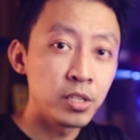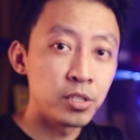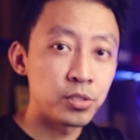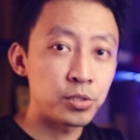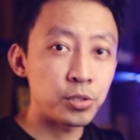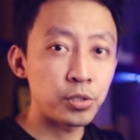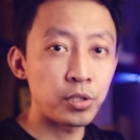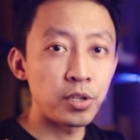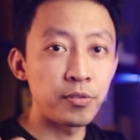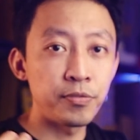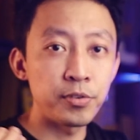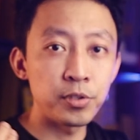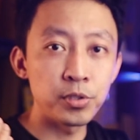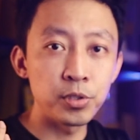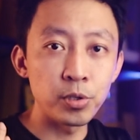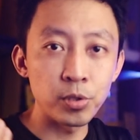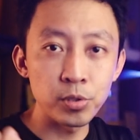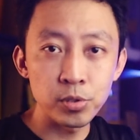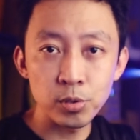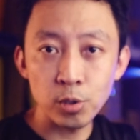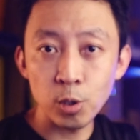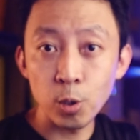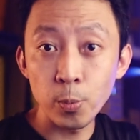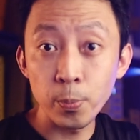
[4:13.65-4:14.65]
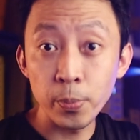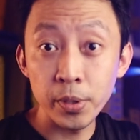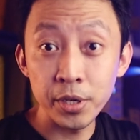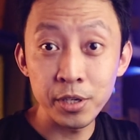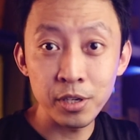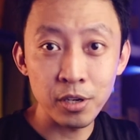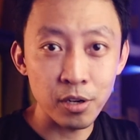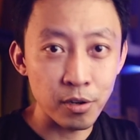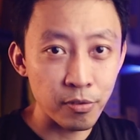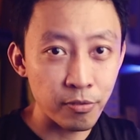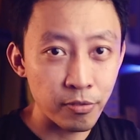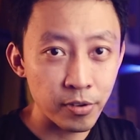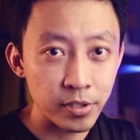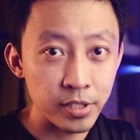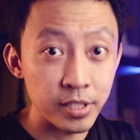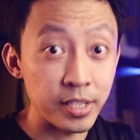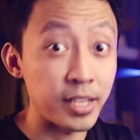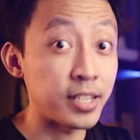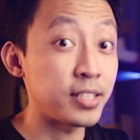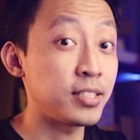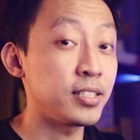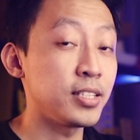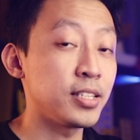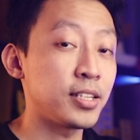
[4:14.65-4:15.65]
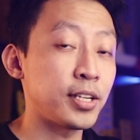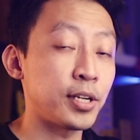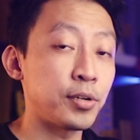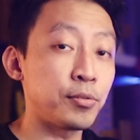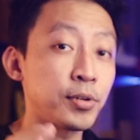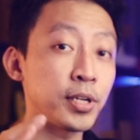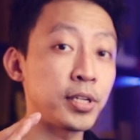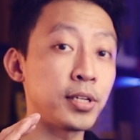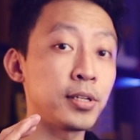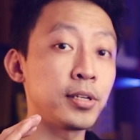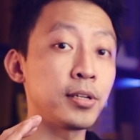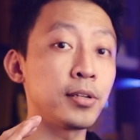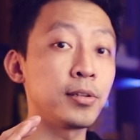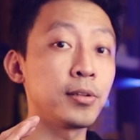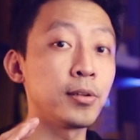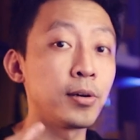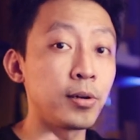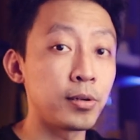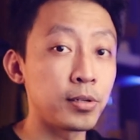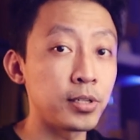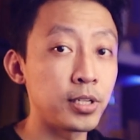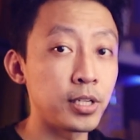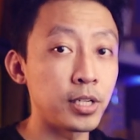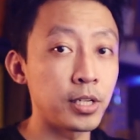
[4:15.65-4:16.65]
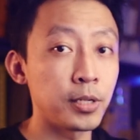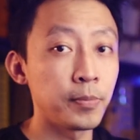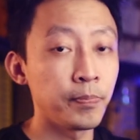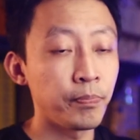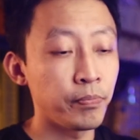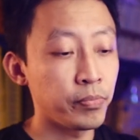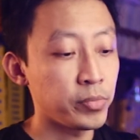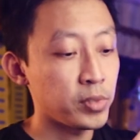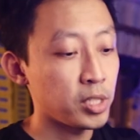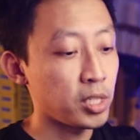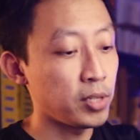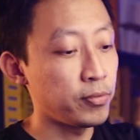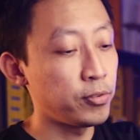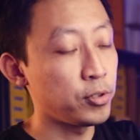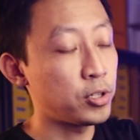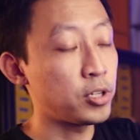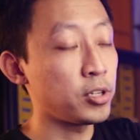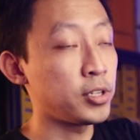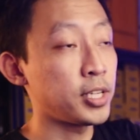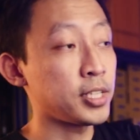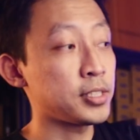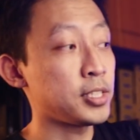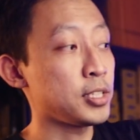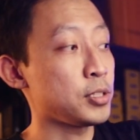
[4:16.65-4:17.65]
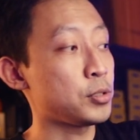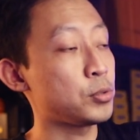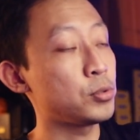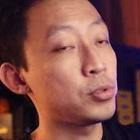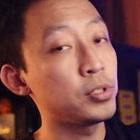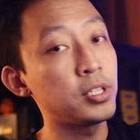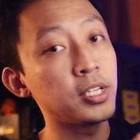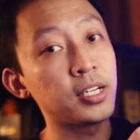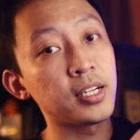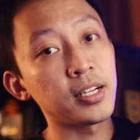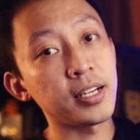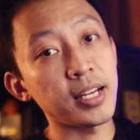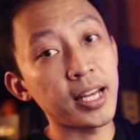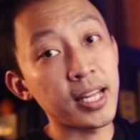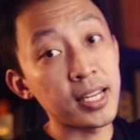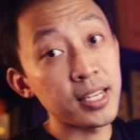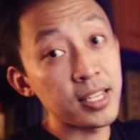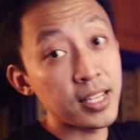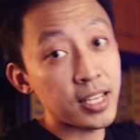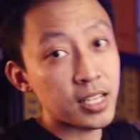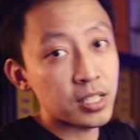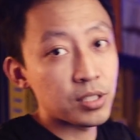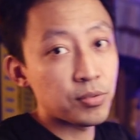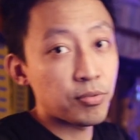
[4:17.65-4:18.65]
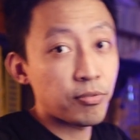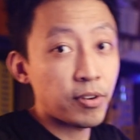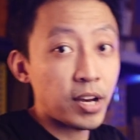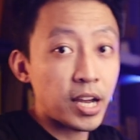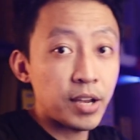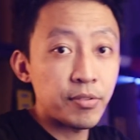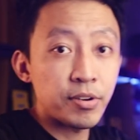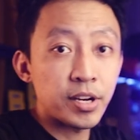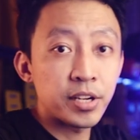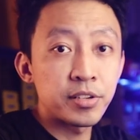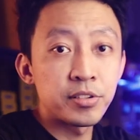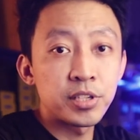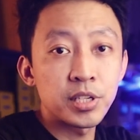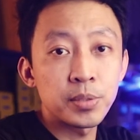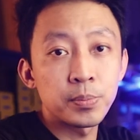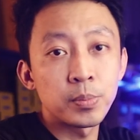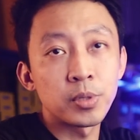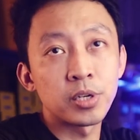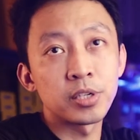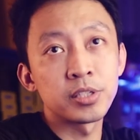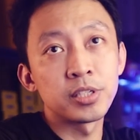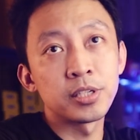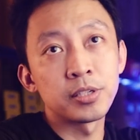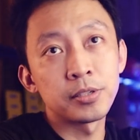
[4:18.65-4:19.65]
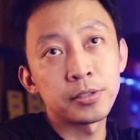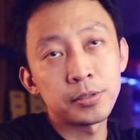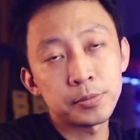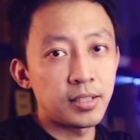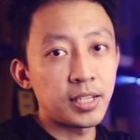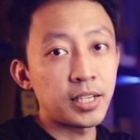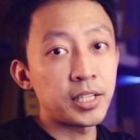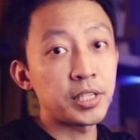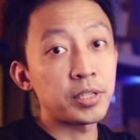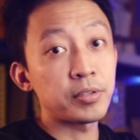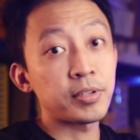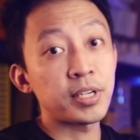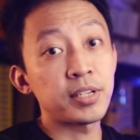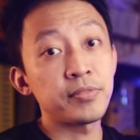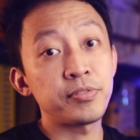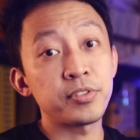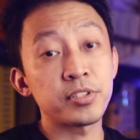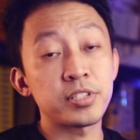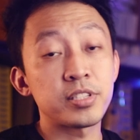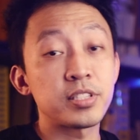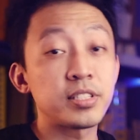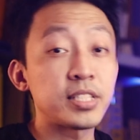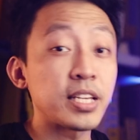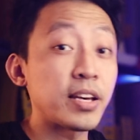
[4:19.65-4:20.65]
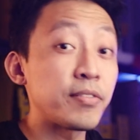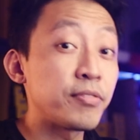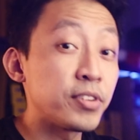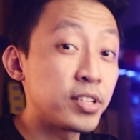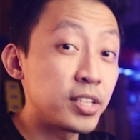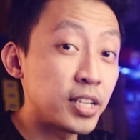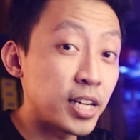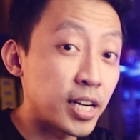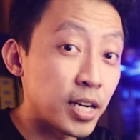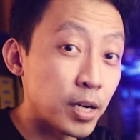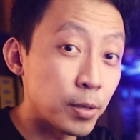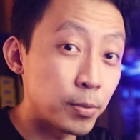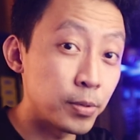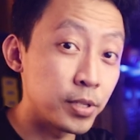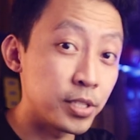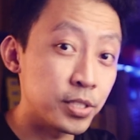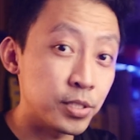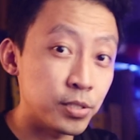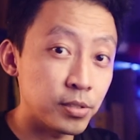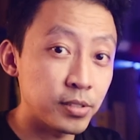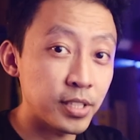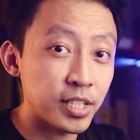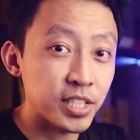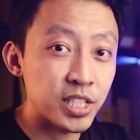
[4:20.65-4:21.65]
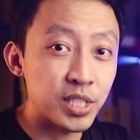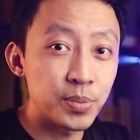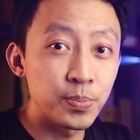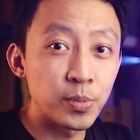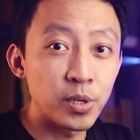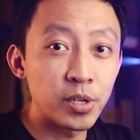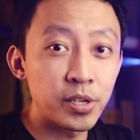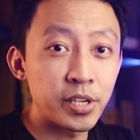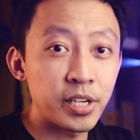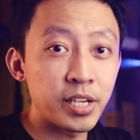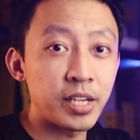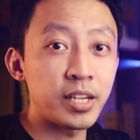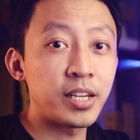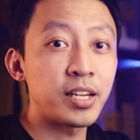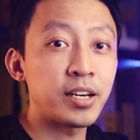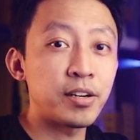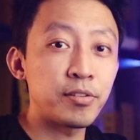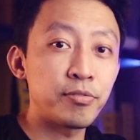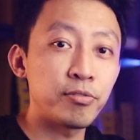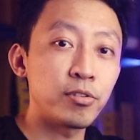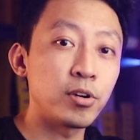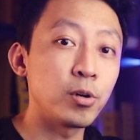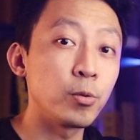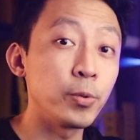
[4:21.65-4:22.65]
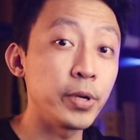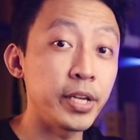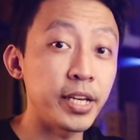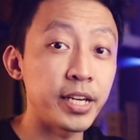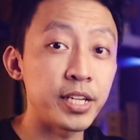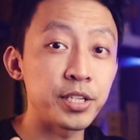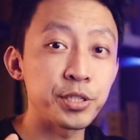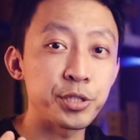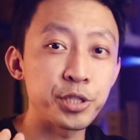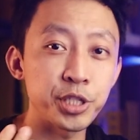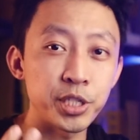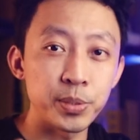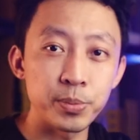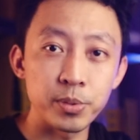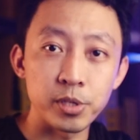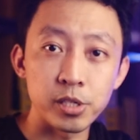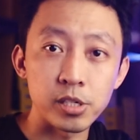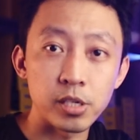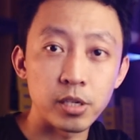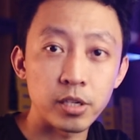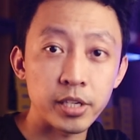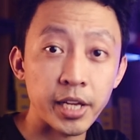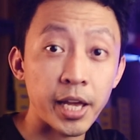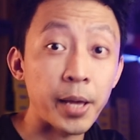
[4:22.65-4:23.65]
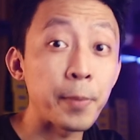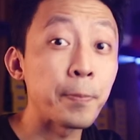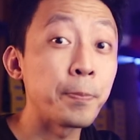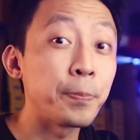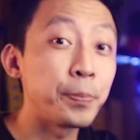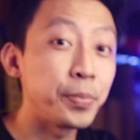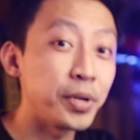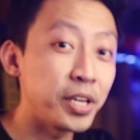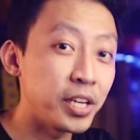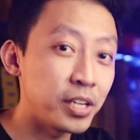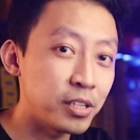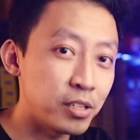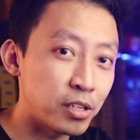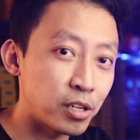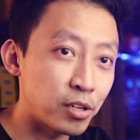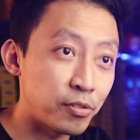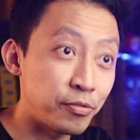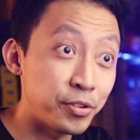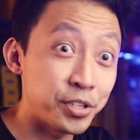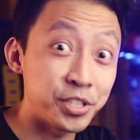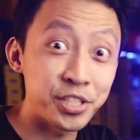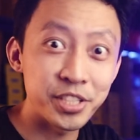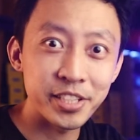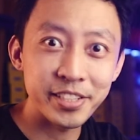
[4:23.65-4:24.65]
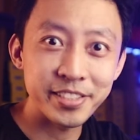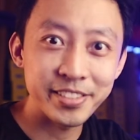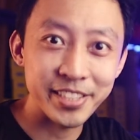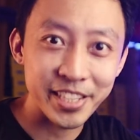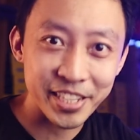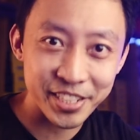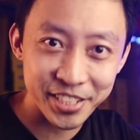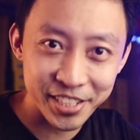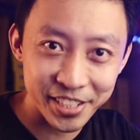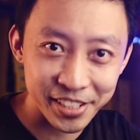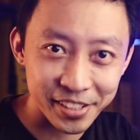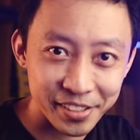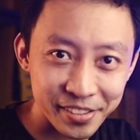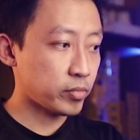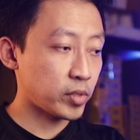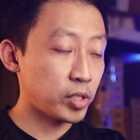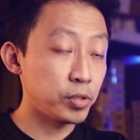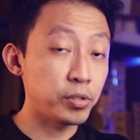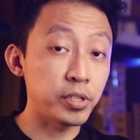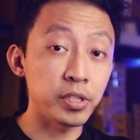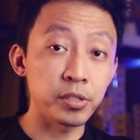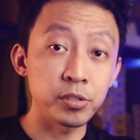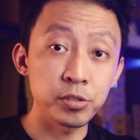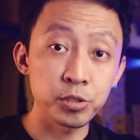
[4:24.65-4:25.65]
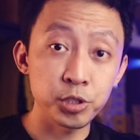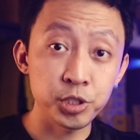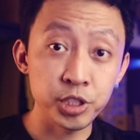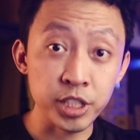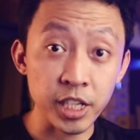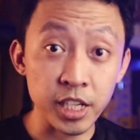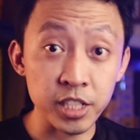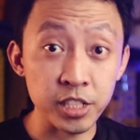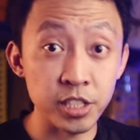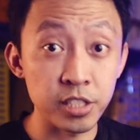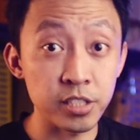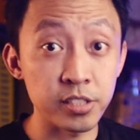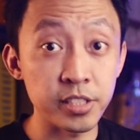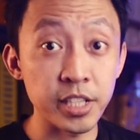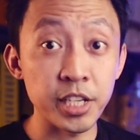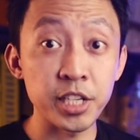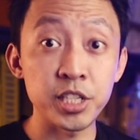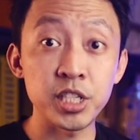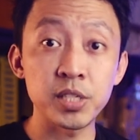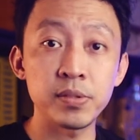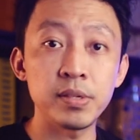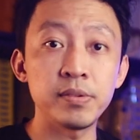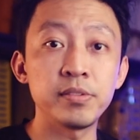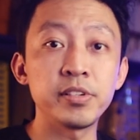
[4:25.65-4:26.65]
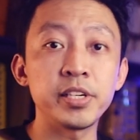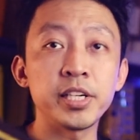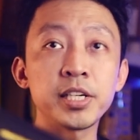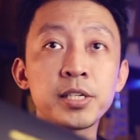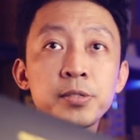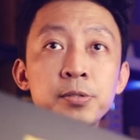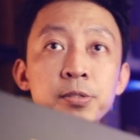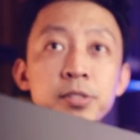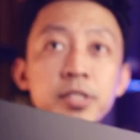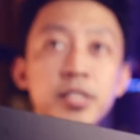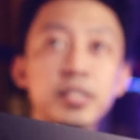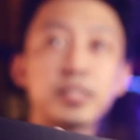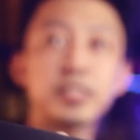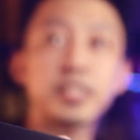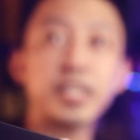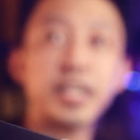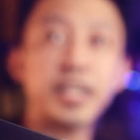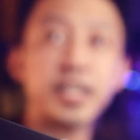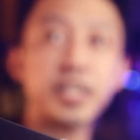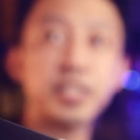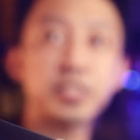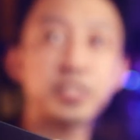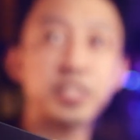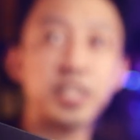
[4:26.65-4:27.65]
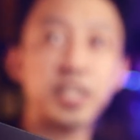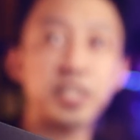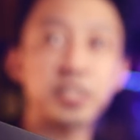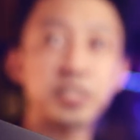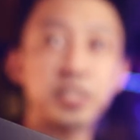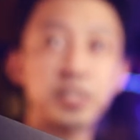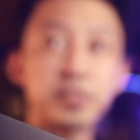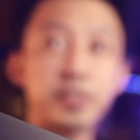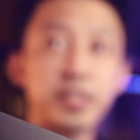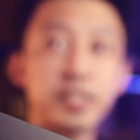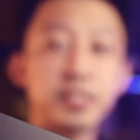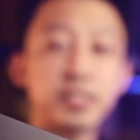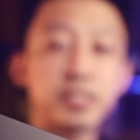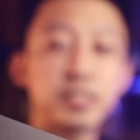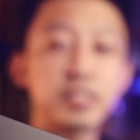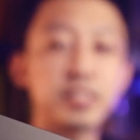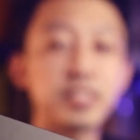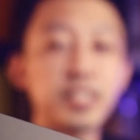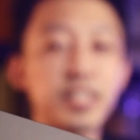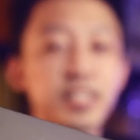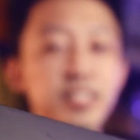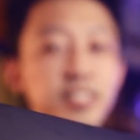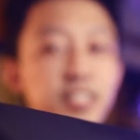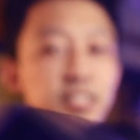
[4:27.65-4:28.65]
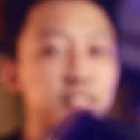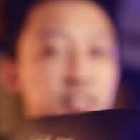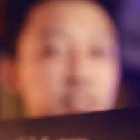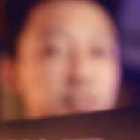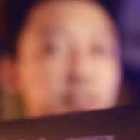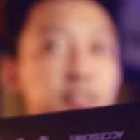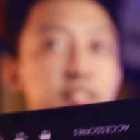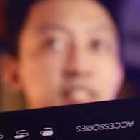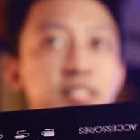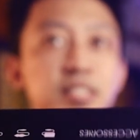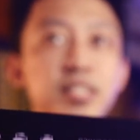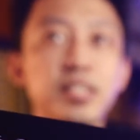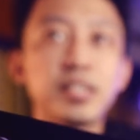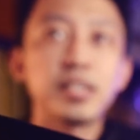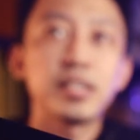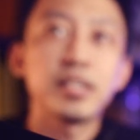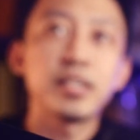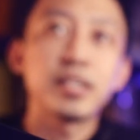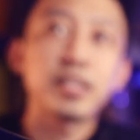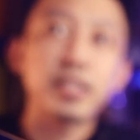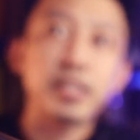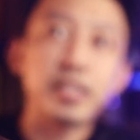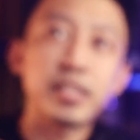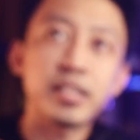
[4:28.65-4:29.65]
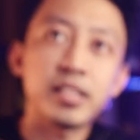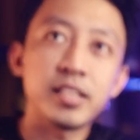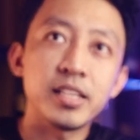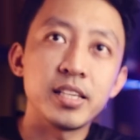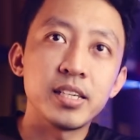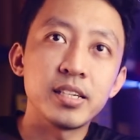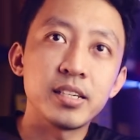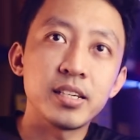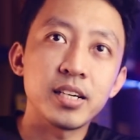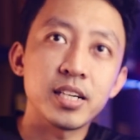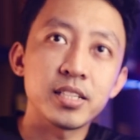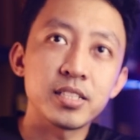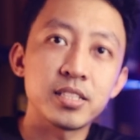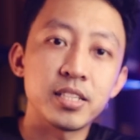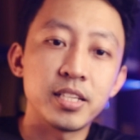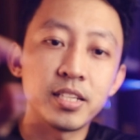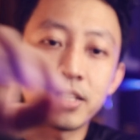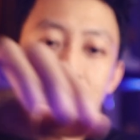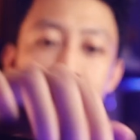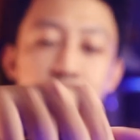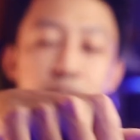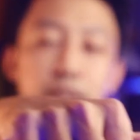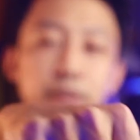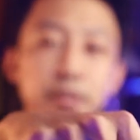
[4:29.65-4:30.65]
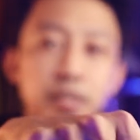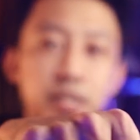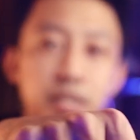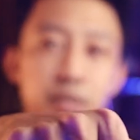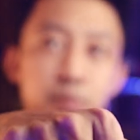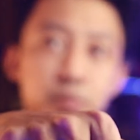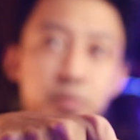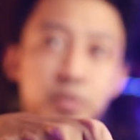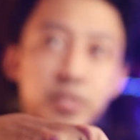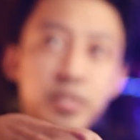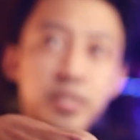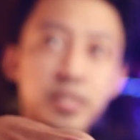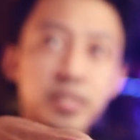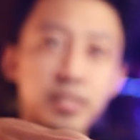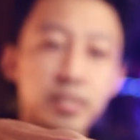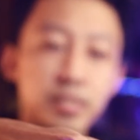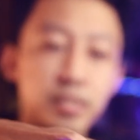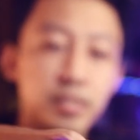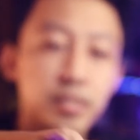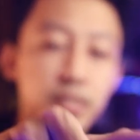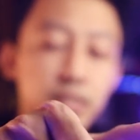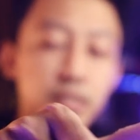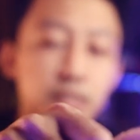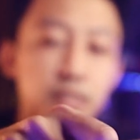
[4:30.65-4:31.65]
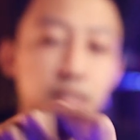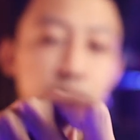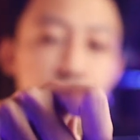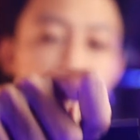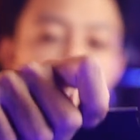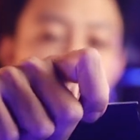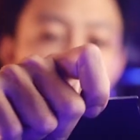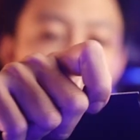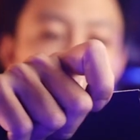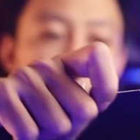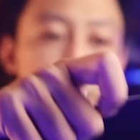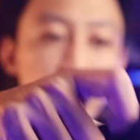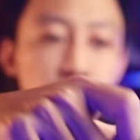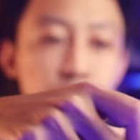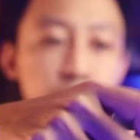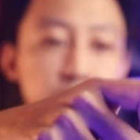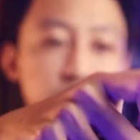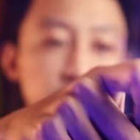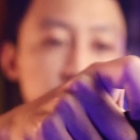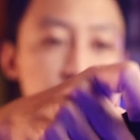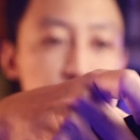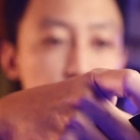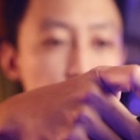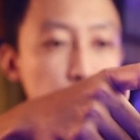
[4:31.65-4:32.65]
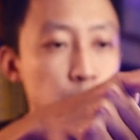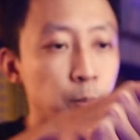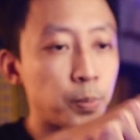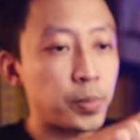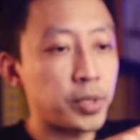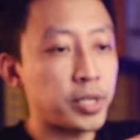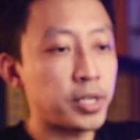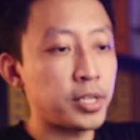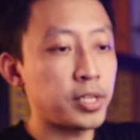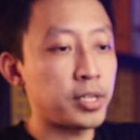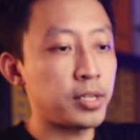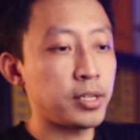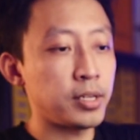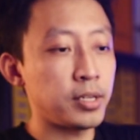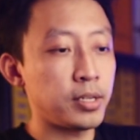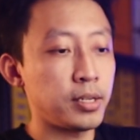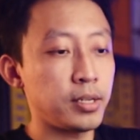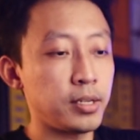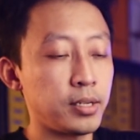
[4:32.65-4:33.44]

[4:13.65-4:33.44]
So if you don't open it often, yes, it can run a lot longer. If you connect it to the NES500 model, then it runs for 7 hours. So that's more than enough for a weekend trip or camping or fishing session. You can also charge a station with the included car charger, right? This is the accessories kit. Here's how it comes in. Just pop this open.